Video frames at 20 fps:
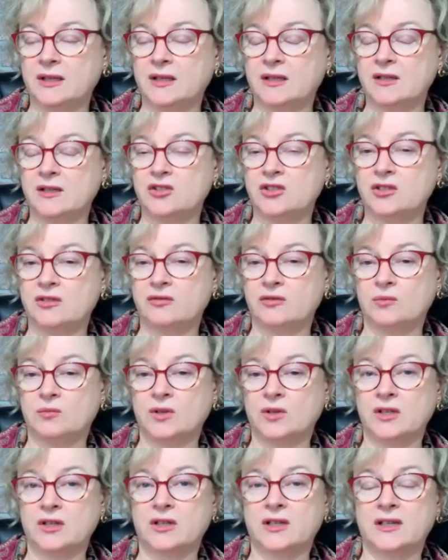energy of
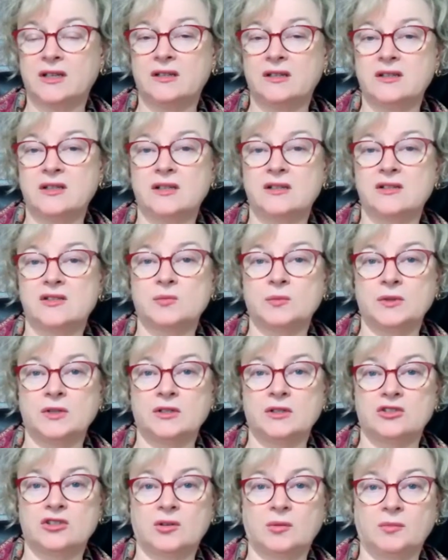an intense
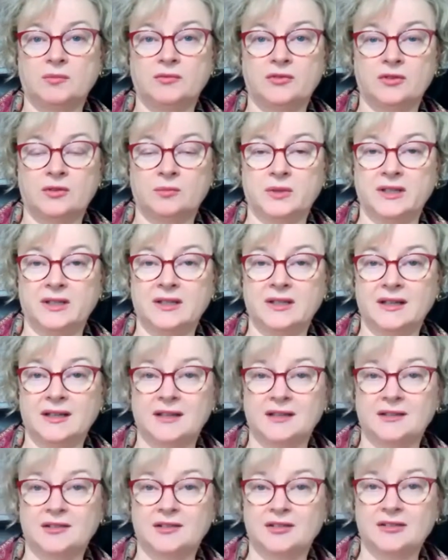workshop for a
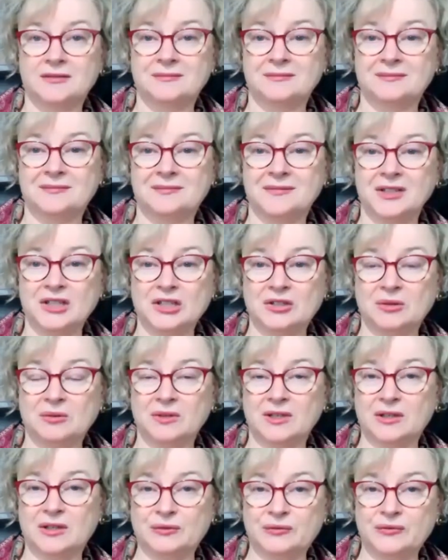weekend,
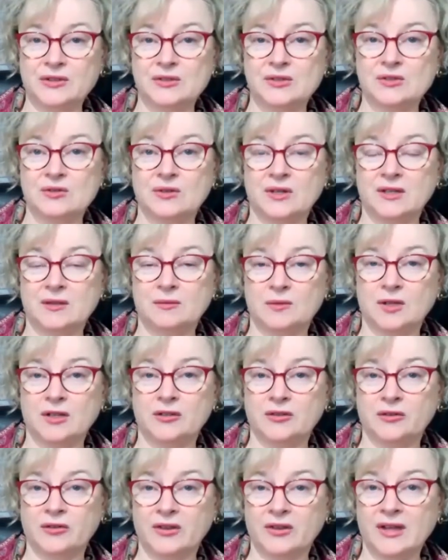it feels great while
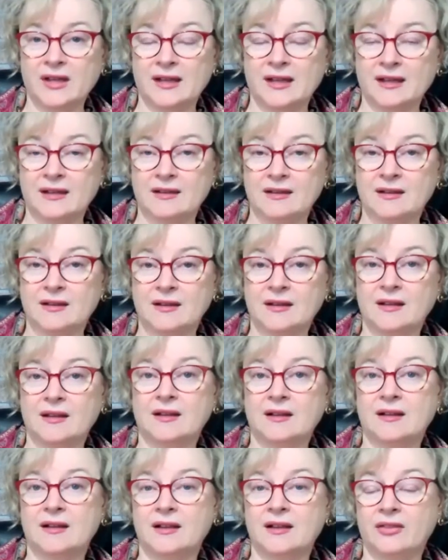you're there.
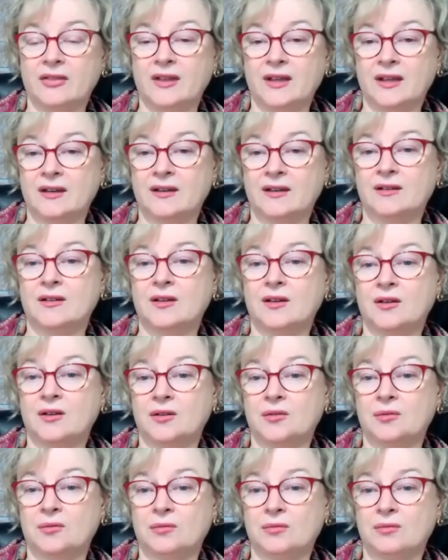And then,
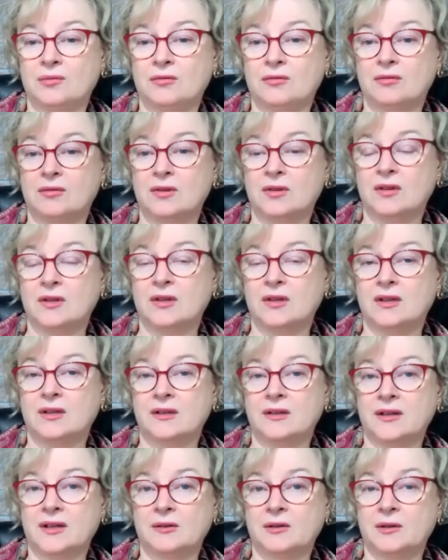oh,
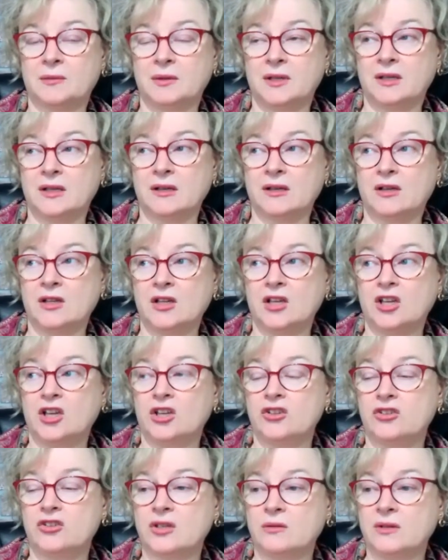now I'm here.
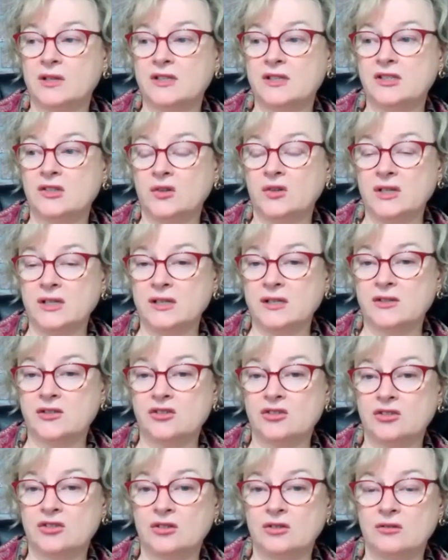So it's not an
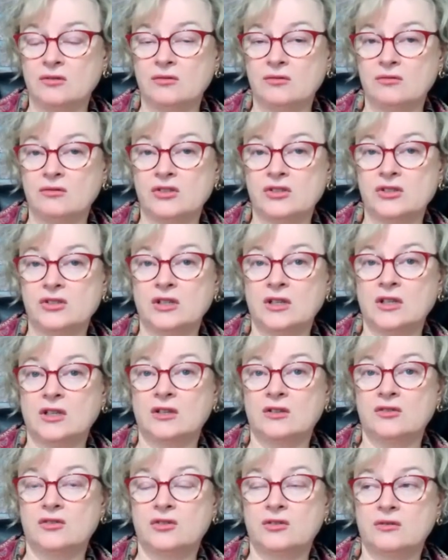excuse
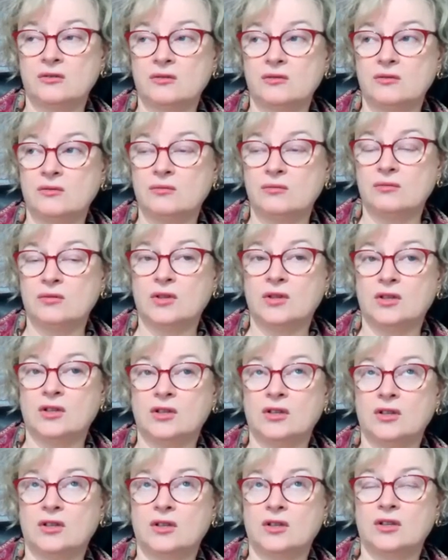to
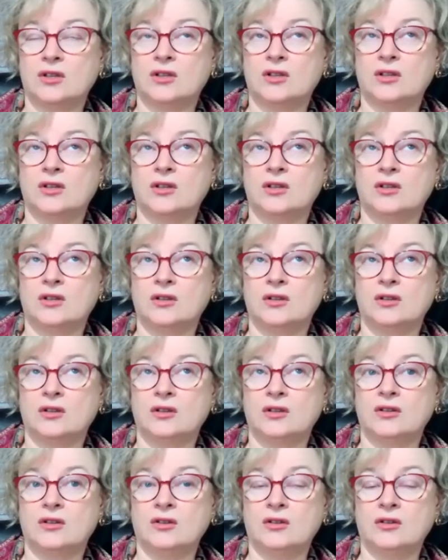
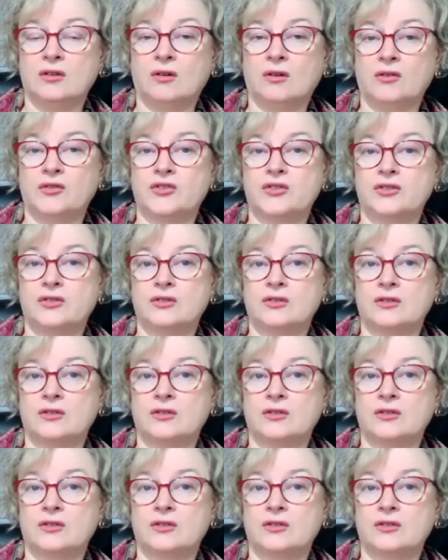not